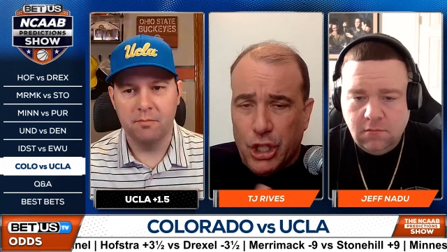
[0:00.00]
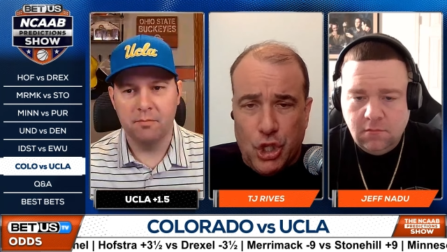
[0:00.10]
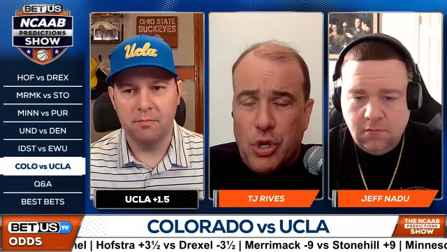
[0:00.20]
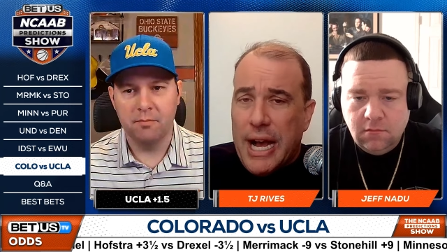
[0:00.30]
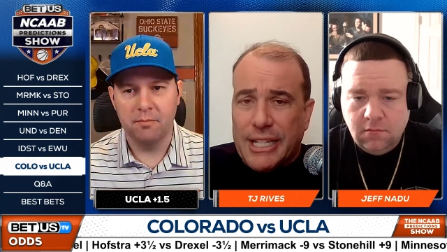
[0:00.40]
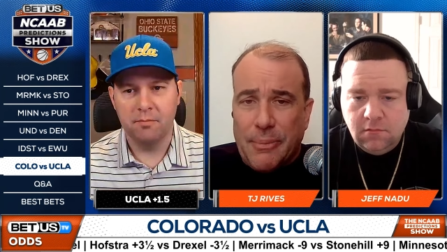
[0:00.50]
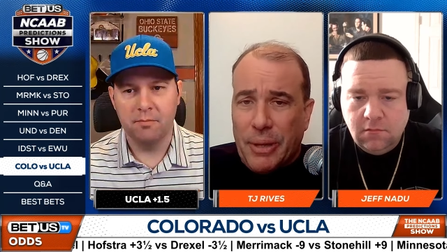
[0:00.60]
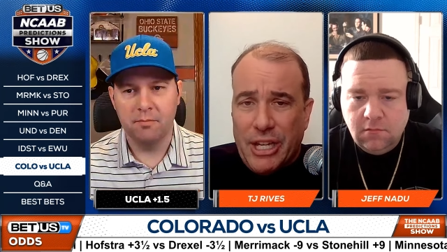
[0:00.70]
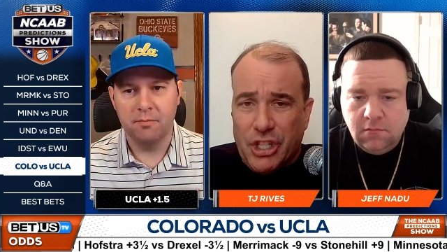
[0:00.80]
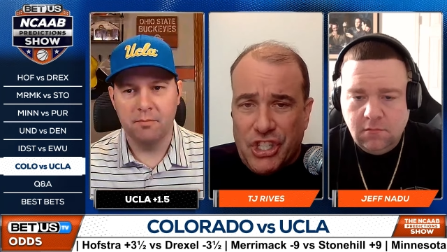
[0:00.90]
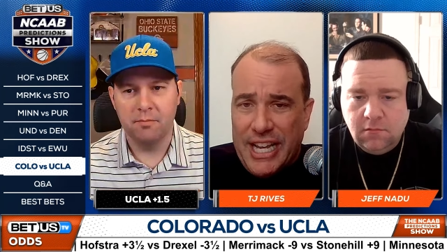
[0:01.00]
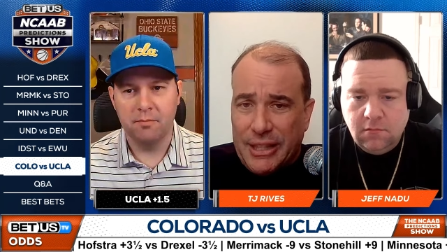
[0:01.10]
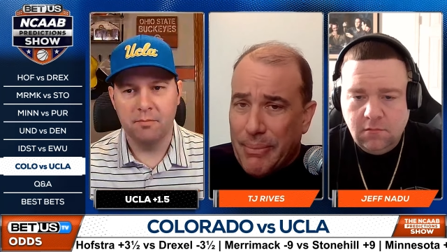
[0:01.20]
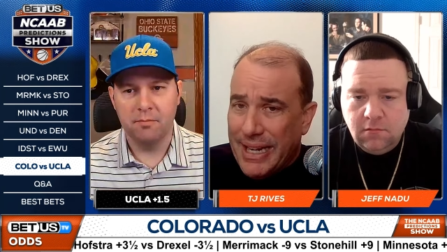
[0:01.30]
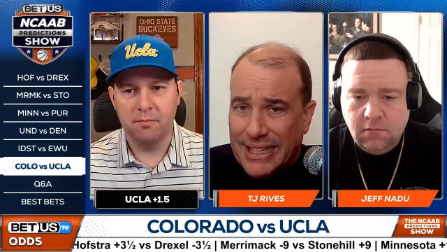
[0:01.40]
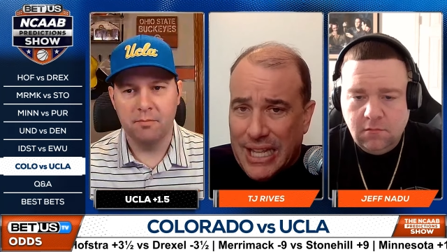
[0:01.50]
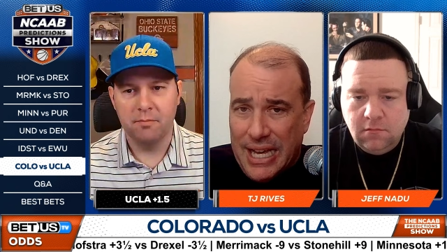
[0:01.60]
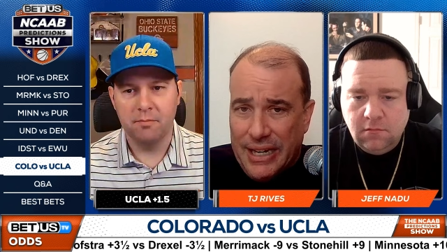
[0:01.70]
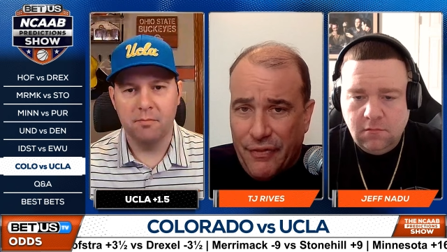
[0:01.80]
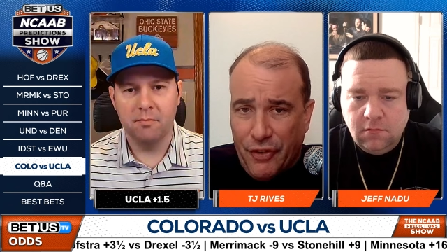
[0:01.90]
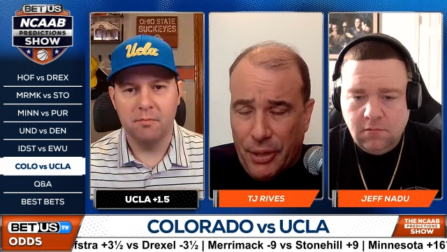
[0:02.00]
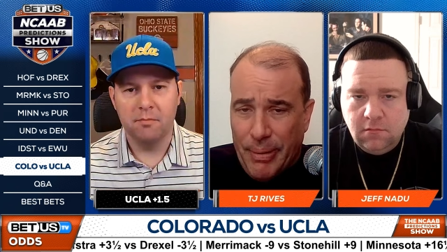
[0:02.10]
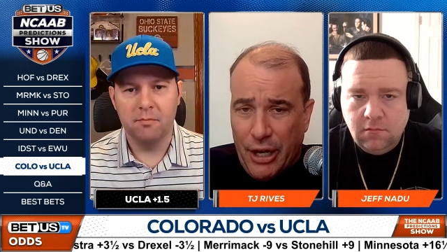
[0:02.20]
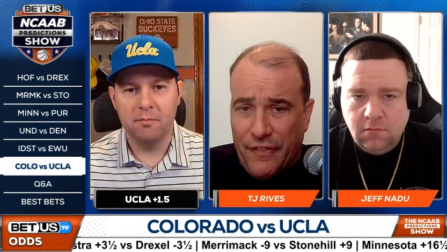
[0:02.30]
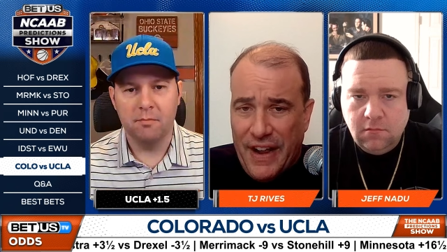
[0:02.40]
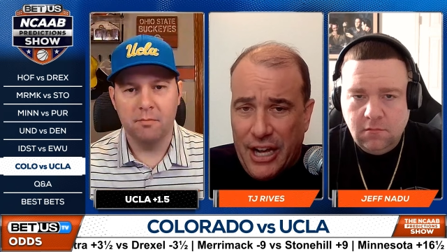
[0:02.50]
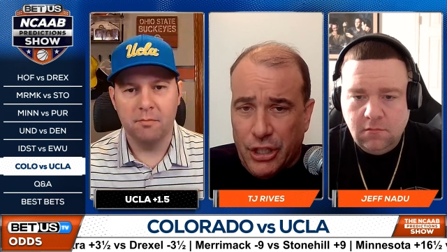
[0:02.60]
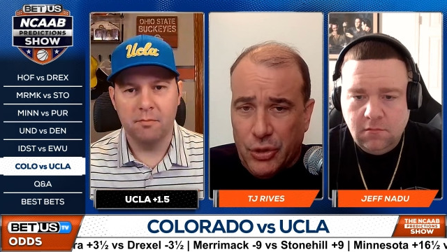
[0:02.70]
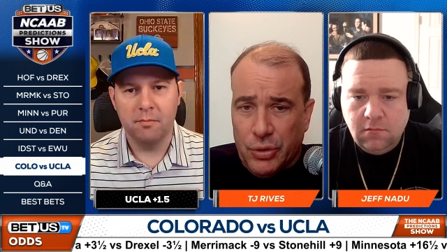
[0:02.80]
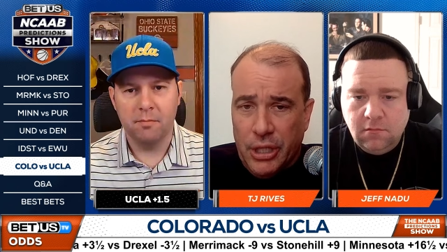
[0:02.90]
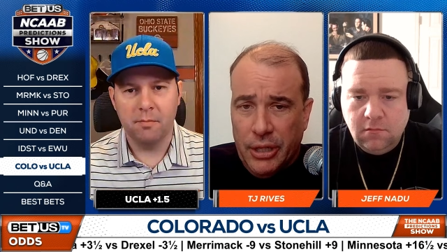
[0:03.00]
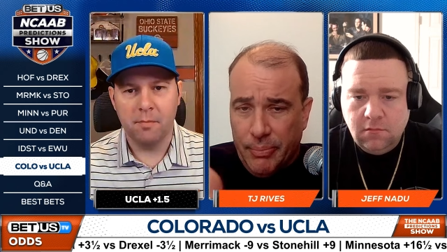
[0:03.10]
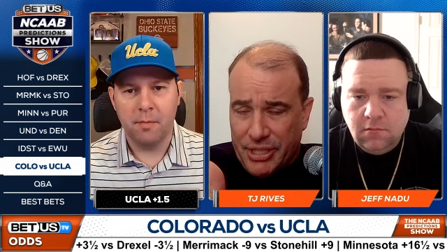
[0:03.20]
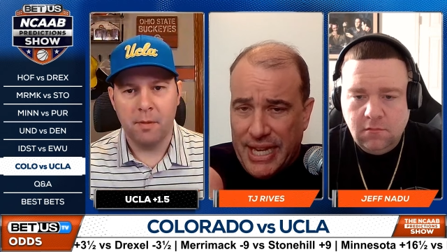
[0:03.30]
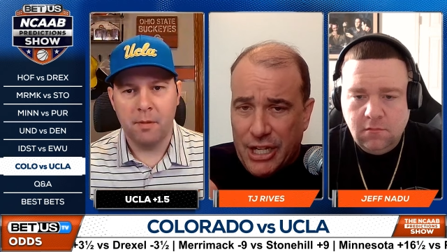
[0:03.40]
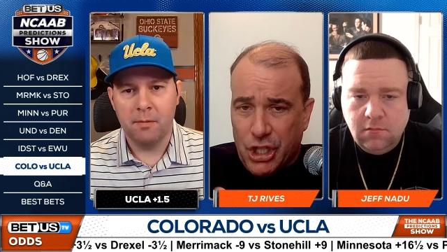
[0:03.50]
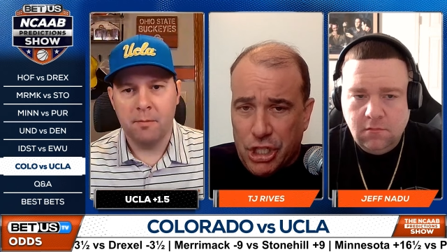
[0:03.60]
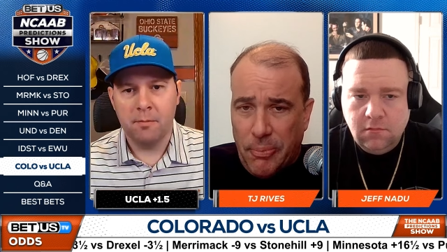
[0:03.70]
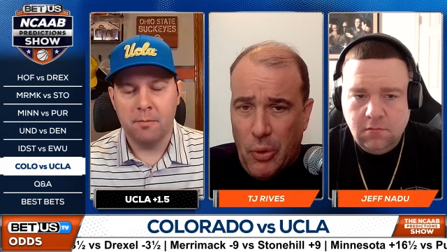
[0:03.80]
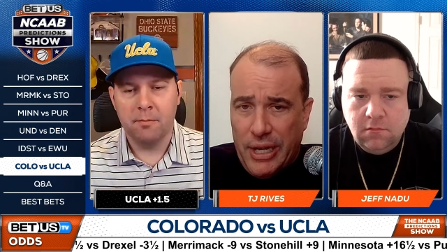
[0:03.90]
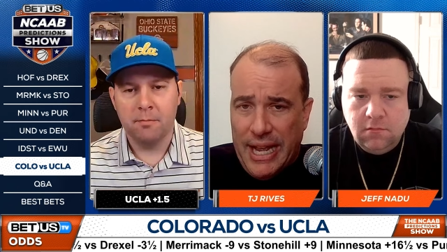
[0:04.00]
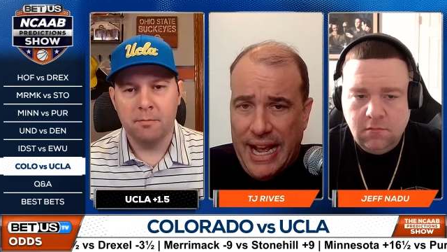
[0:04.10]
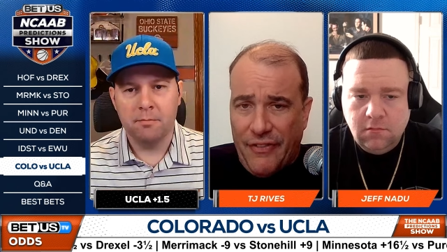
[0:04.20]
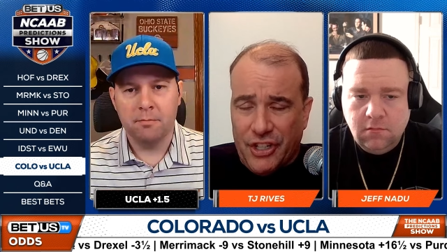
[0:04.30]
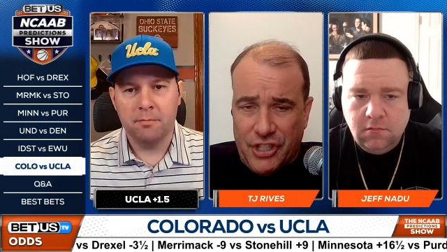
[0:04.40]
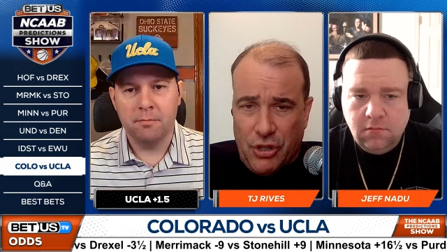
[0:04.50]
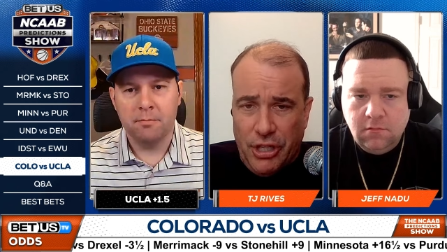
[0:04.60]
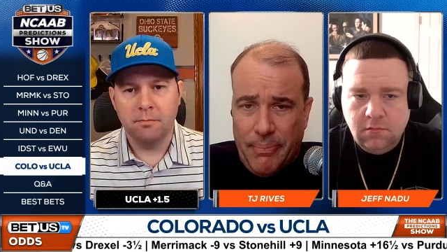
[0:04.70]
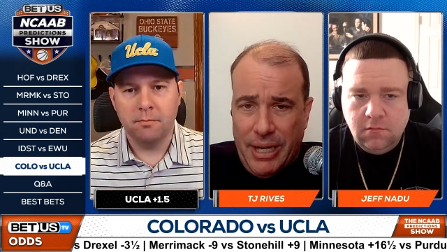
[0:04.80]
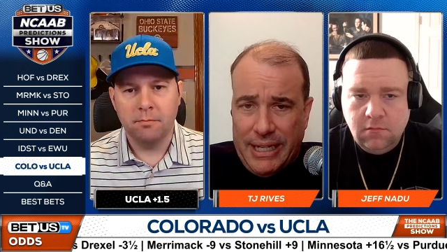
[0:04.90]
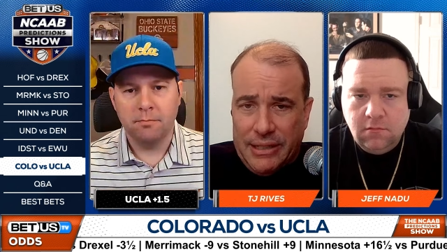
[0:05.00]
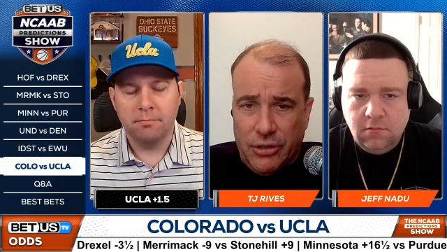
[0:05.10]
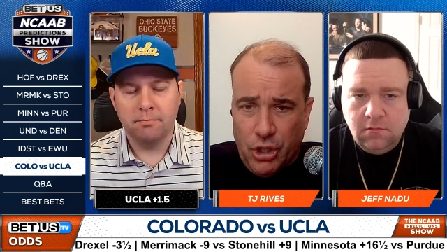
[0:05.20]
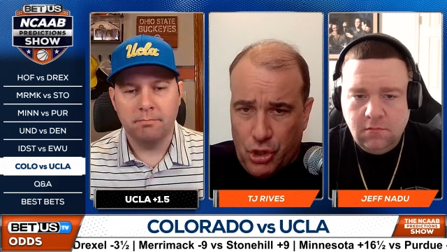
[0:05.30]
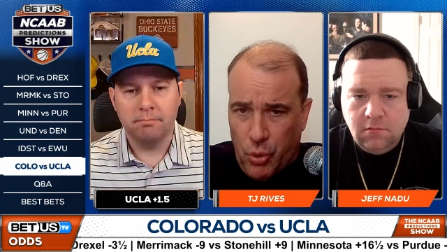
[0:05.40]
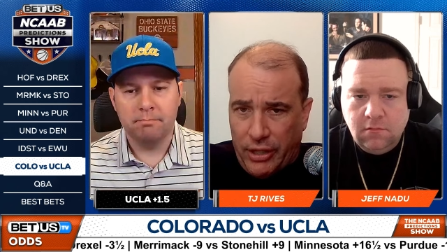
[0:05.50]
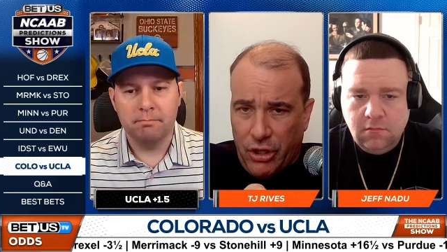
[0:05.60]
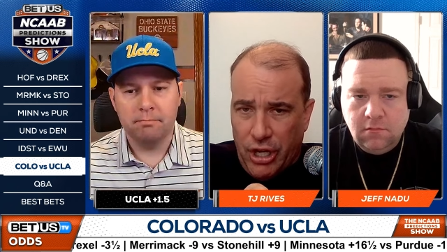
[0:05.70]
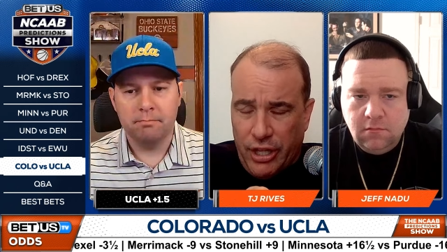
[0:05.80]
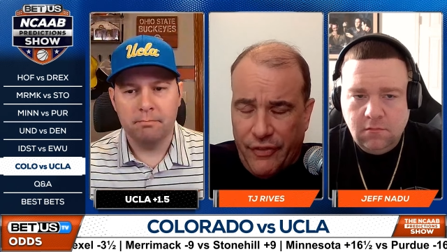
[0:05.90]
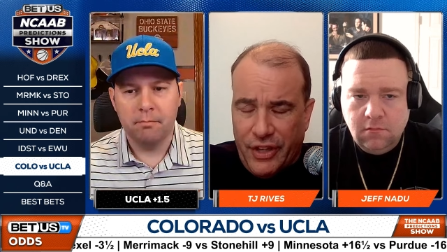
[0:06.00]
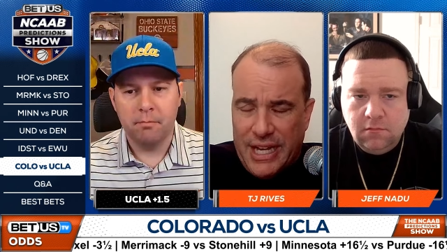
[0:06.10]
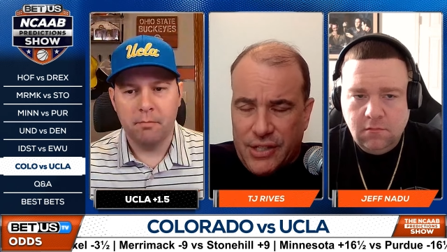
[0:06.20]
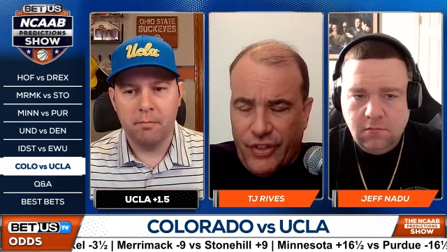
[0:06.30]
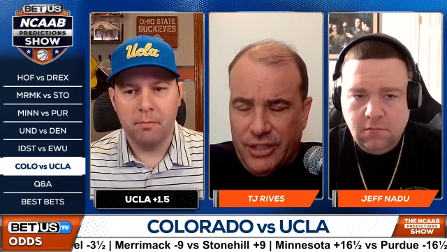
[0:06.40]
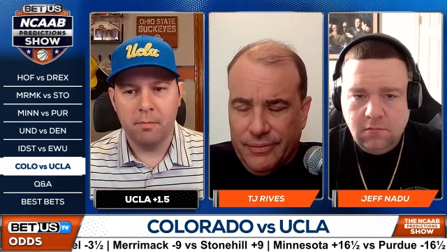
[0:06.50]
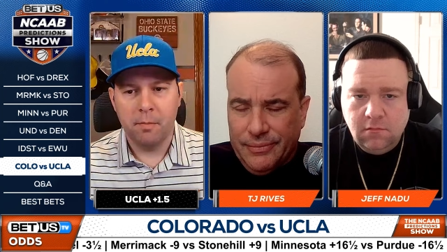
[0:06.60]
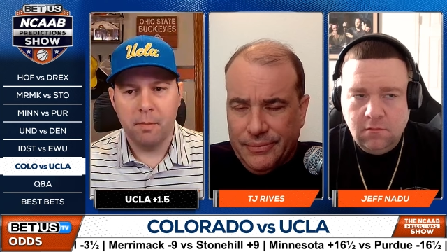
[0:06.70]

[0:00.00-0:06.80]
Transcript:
Speaker 1: Did you contemplate just take the money line for the better value besides just the point and a half because it's only a bucket? Just quick thought on the philosophy.